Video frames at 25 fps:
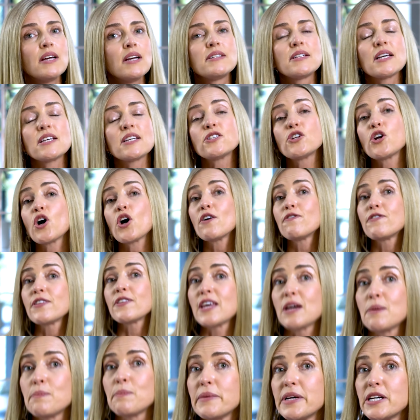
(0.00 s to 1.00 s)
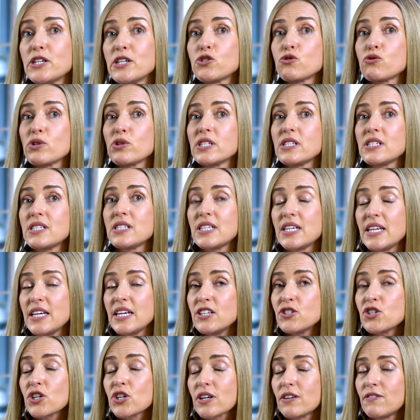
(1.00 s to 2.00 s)
Does it offer them a
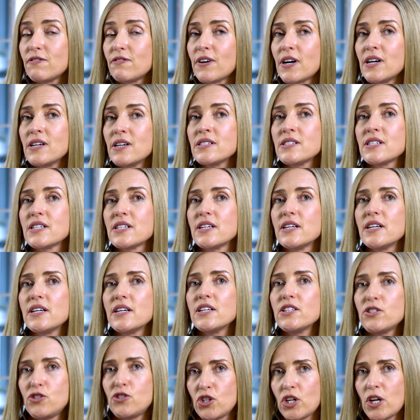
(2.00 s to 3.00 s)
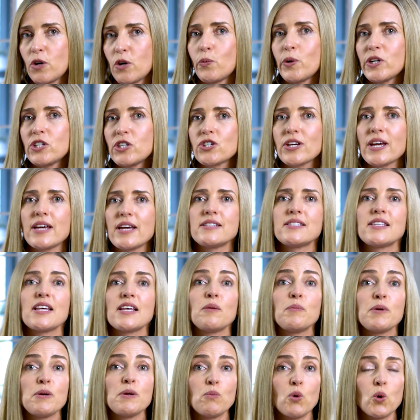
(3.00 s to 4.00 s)
strategic advantage, in which case
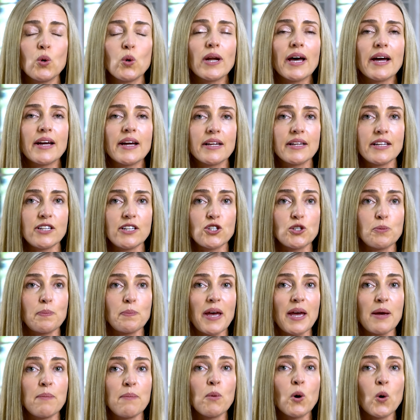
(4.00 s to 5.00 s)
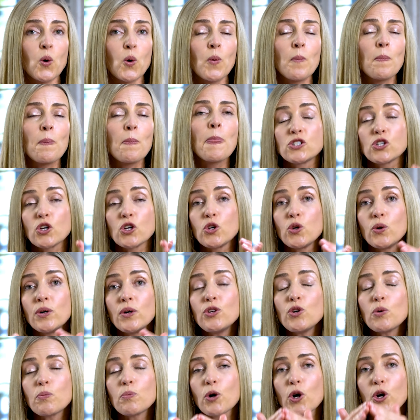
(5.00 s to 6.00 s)
they'll be more likely to pay more? So you
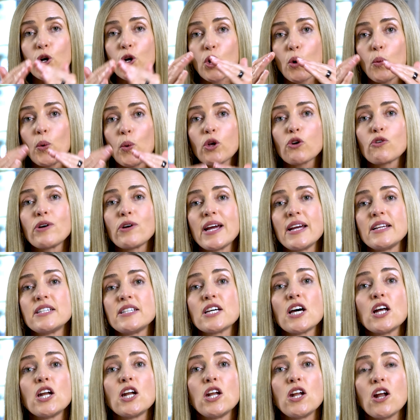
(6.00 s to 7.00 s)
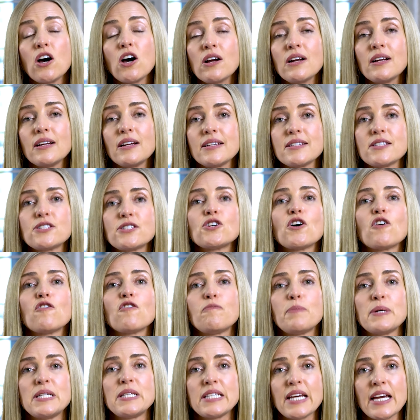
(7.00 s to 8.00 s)
and your broker will create a long list
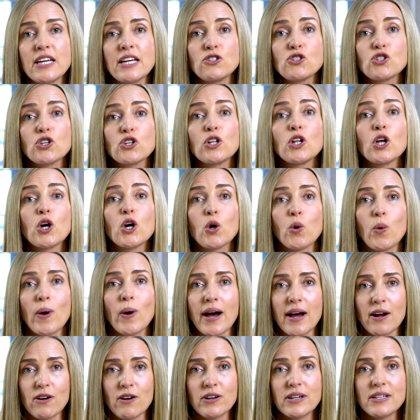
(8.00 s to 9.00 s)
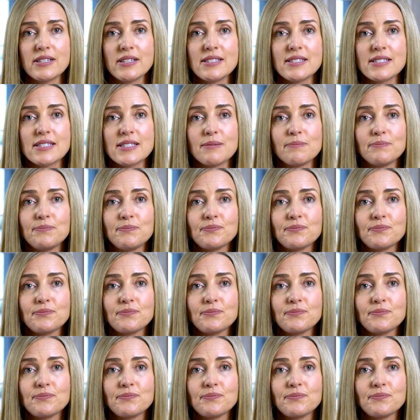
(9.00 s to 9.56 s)
of potential acquirers.